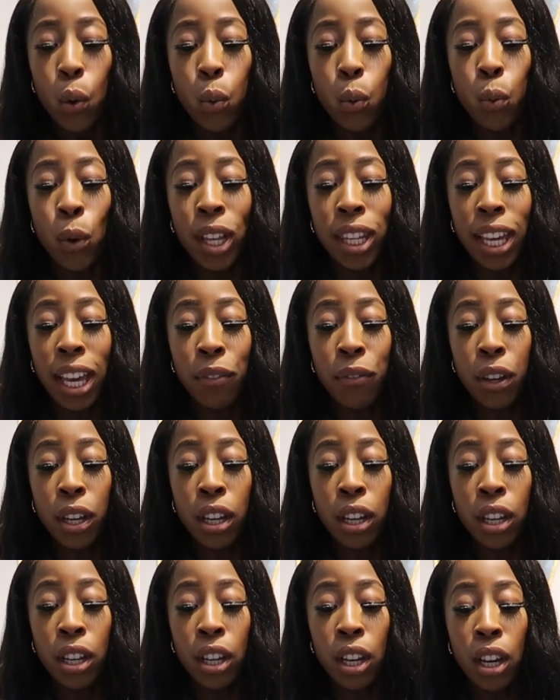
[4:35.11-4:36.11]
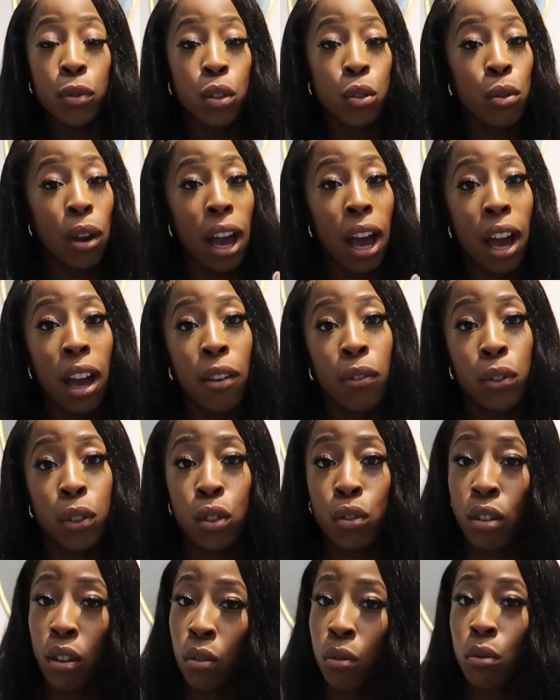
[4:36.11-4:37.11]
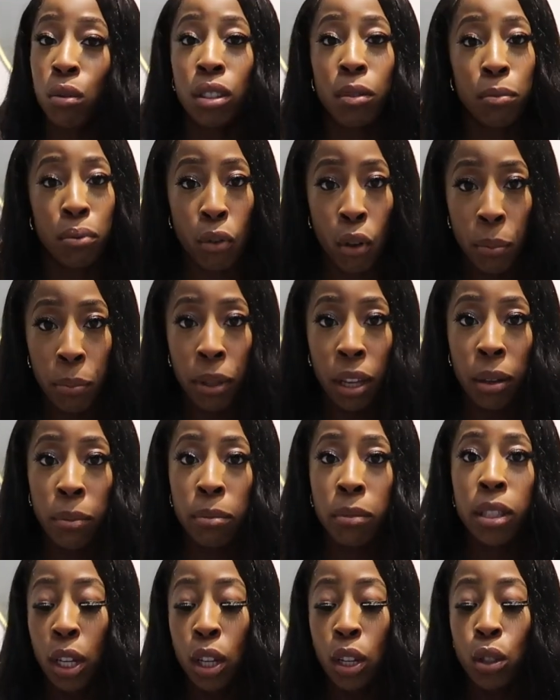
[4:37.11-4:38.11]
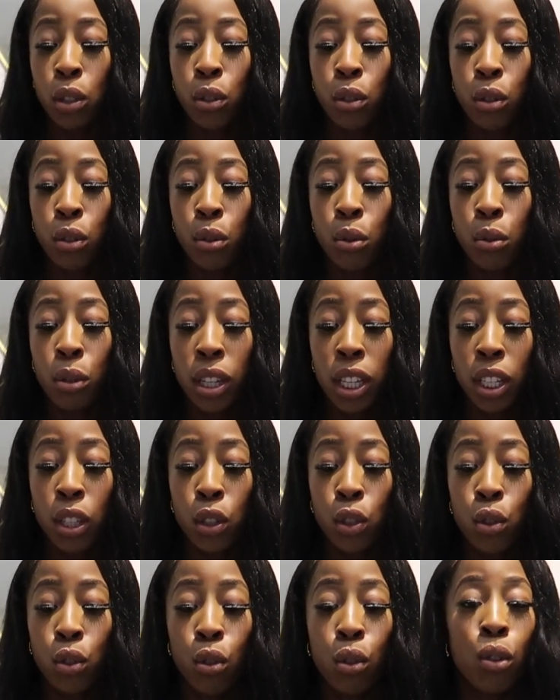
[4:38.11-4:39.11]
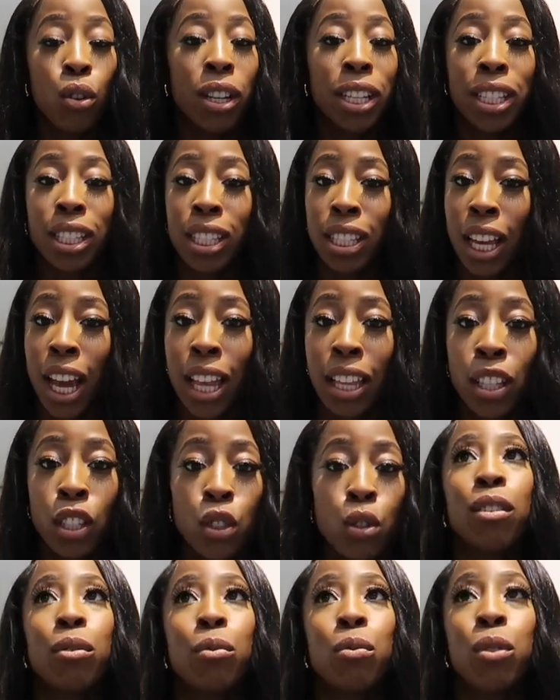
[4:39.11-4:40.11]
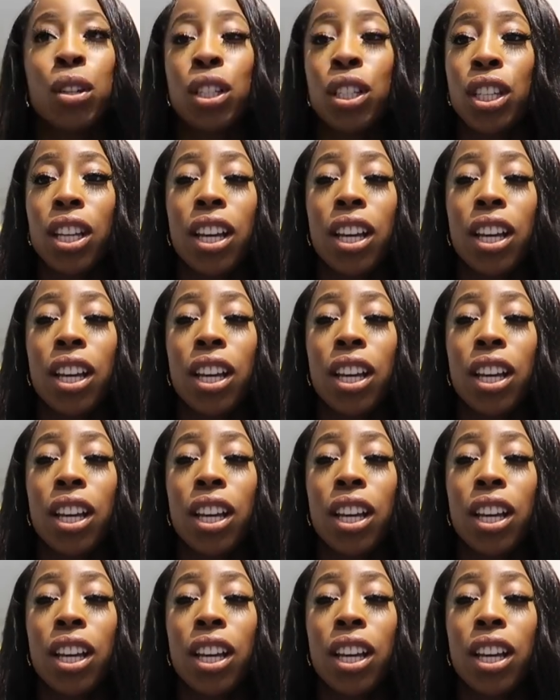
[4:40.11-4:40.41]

whenever you have struggles and problems you endure in silence which